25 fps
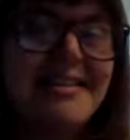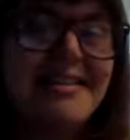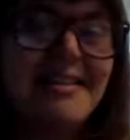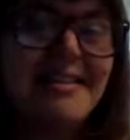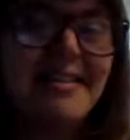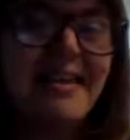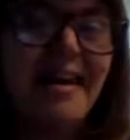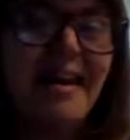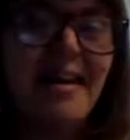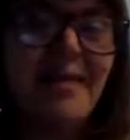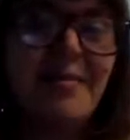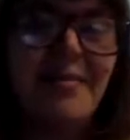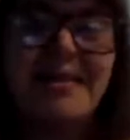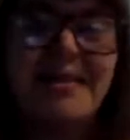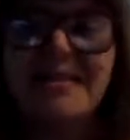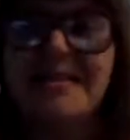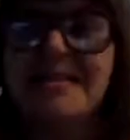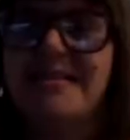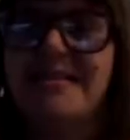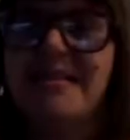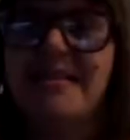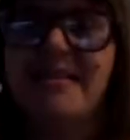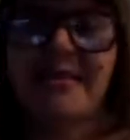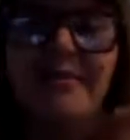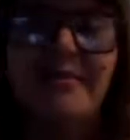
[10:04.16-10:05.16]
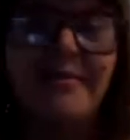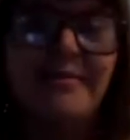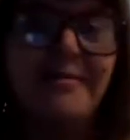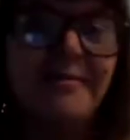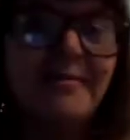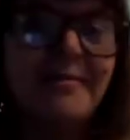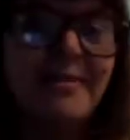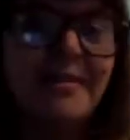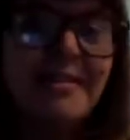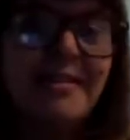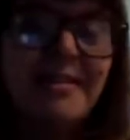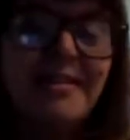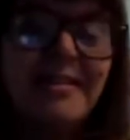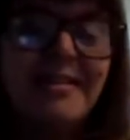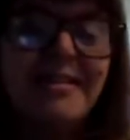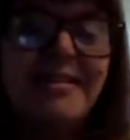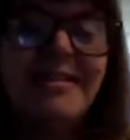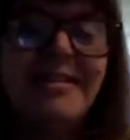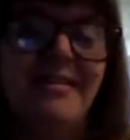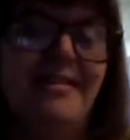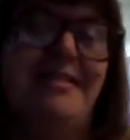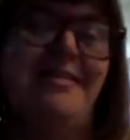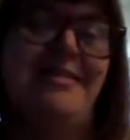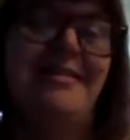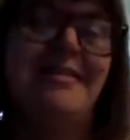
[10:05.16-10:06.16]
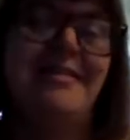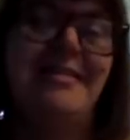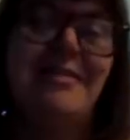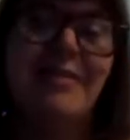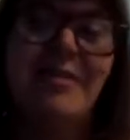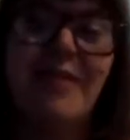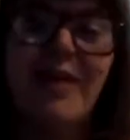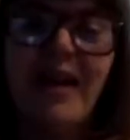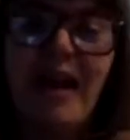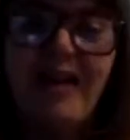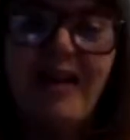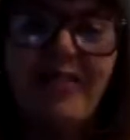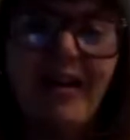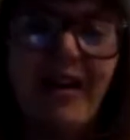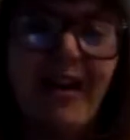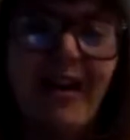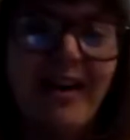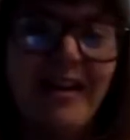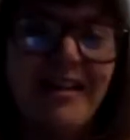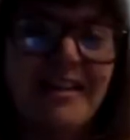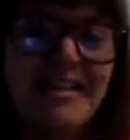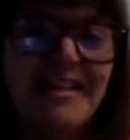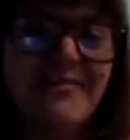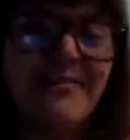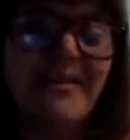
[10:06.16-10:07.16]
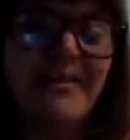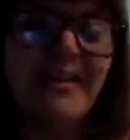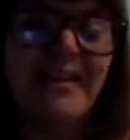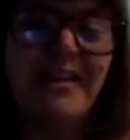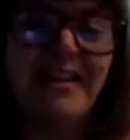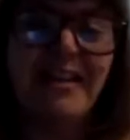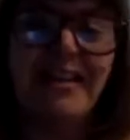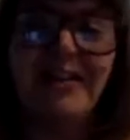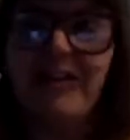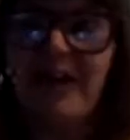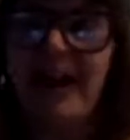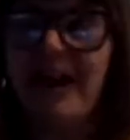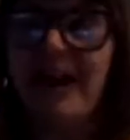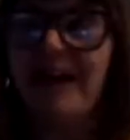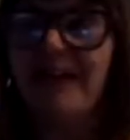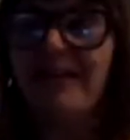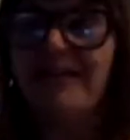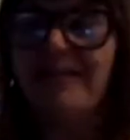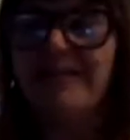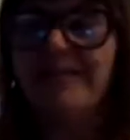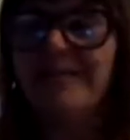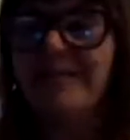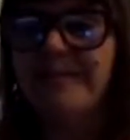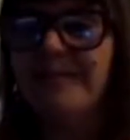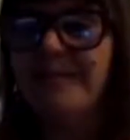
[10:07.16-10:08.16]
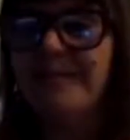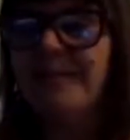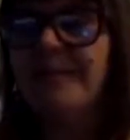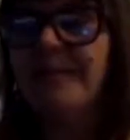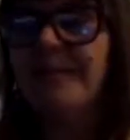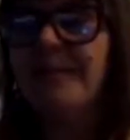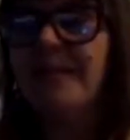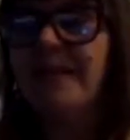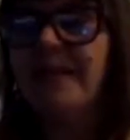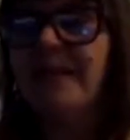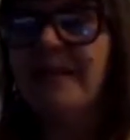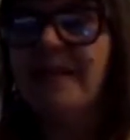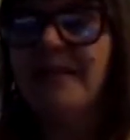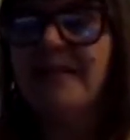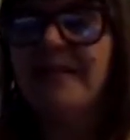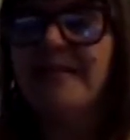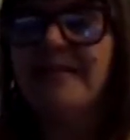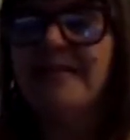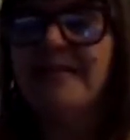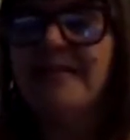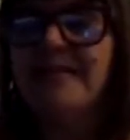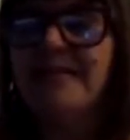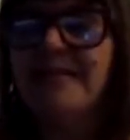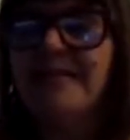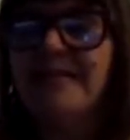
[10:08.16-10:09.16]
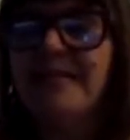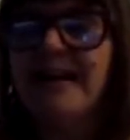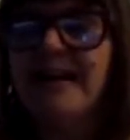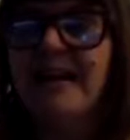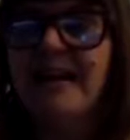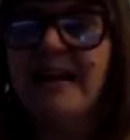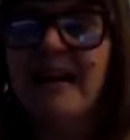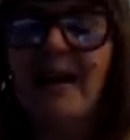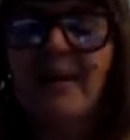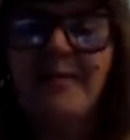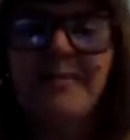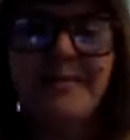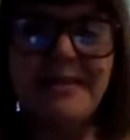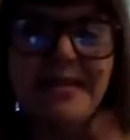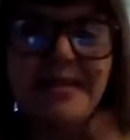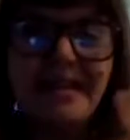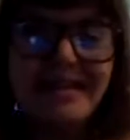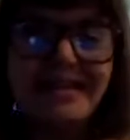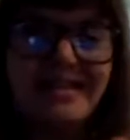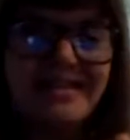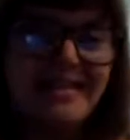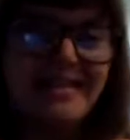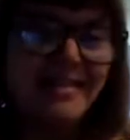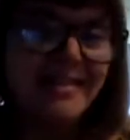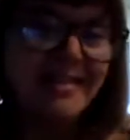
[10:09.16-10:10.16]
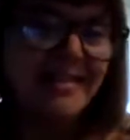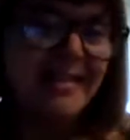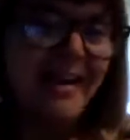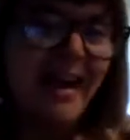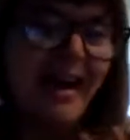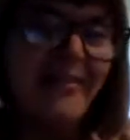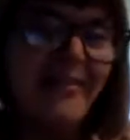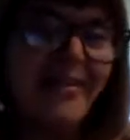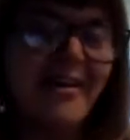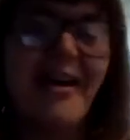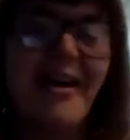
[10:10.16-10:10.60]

is anonymous, so whatever honest feeling you have, it helps us have